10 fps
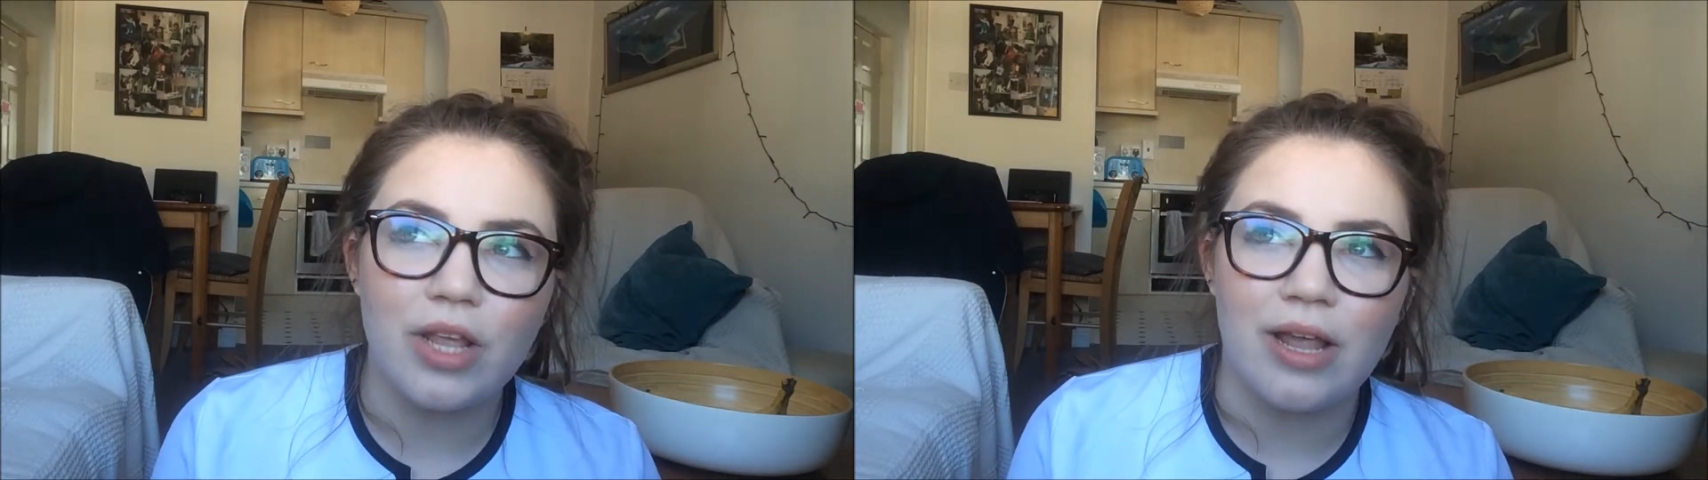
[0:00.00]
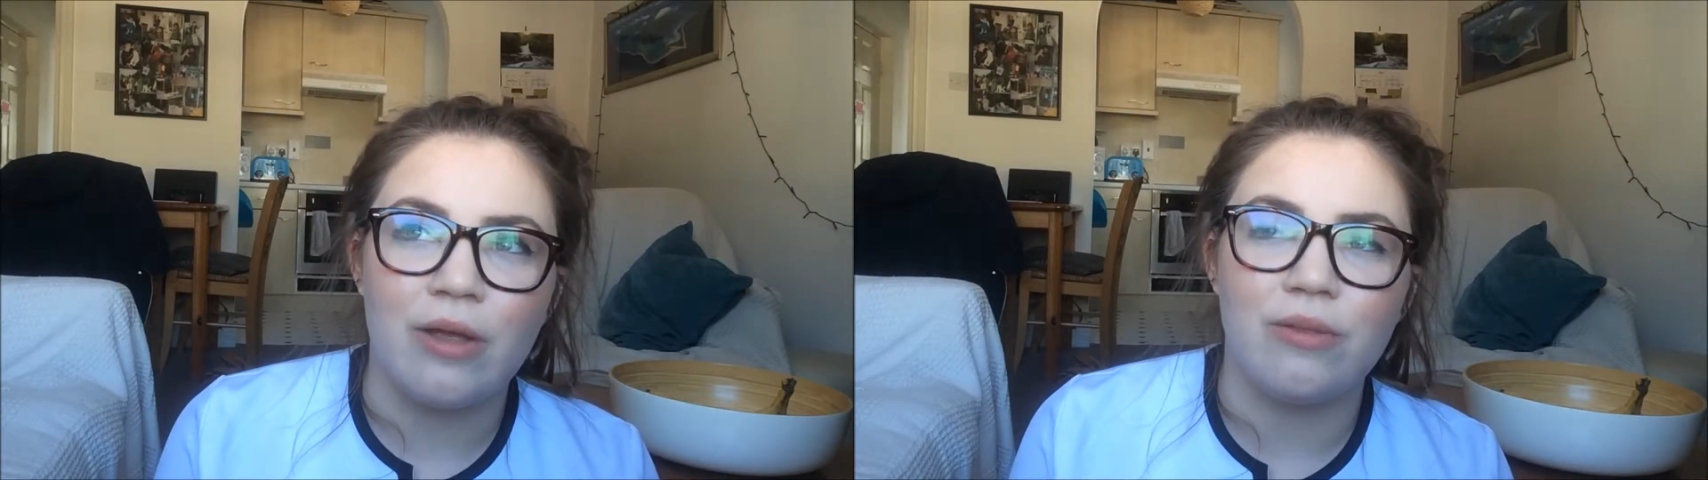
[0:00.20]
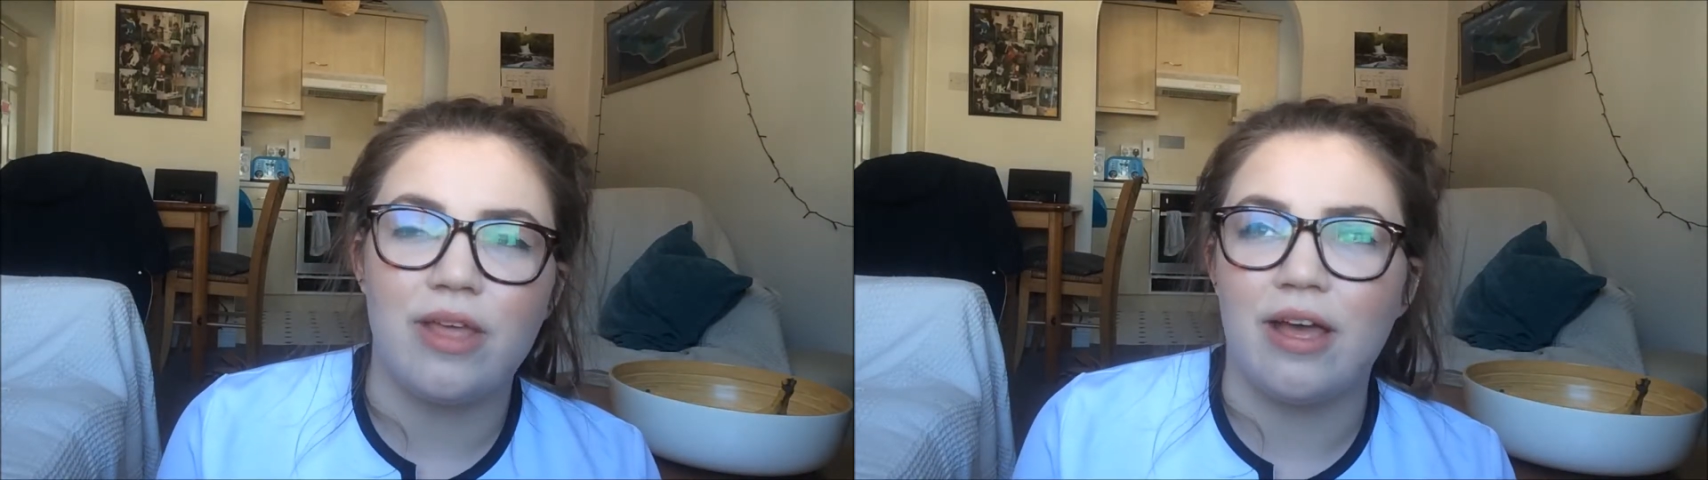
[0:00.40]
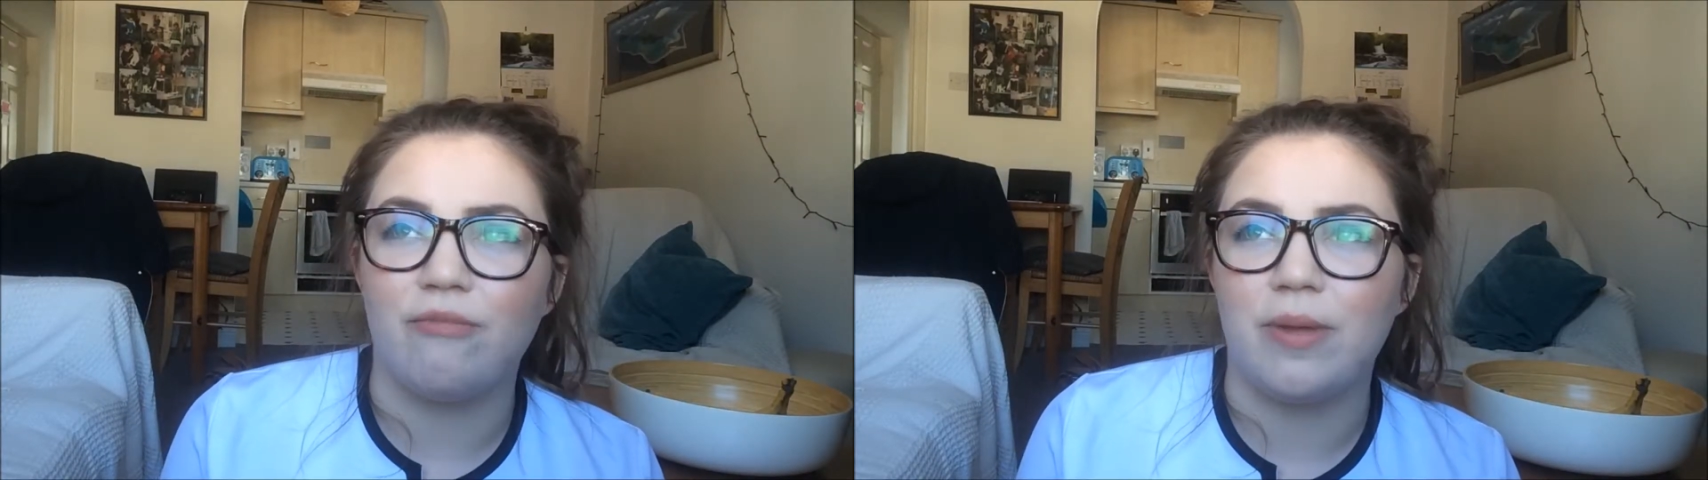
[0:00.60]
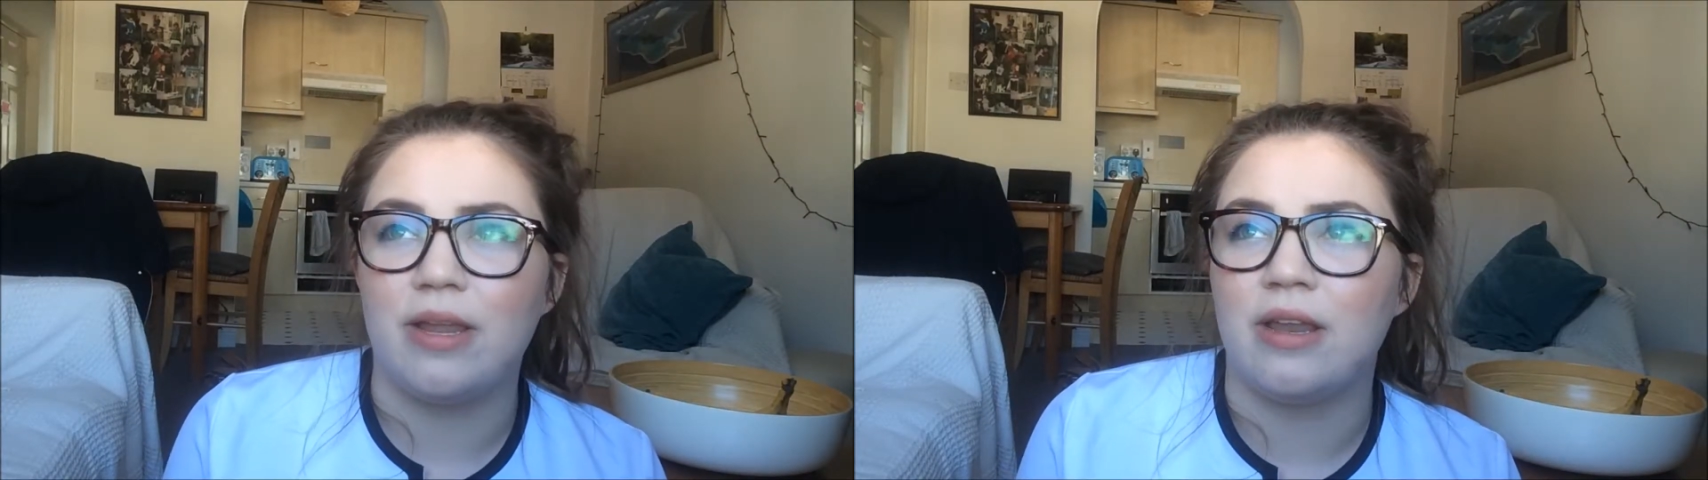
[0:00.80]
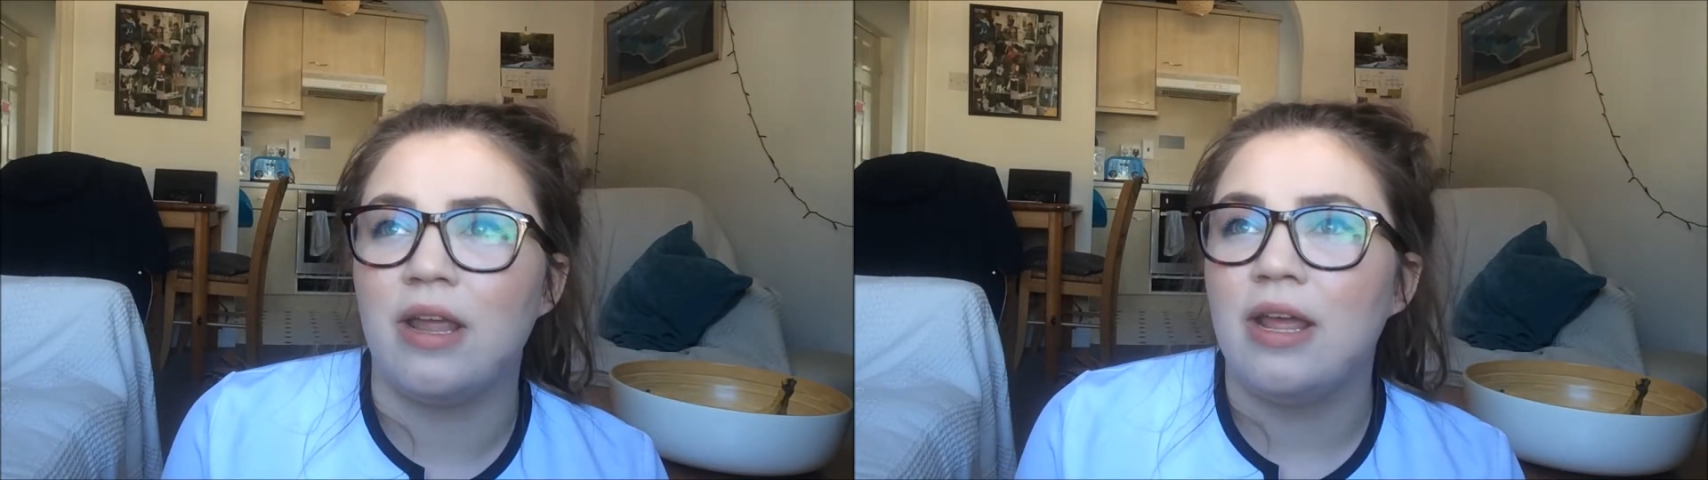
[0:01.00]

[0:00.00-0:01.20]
I don't think I've been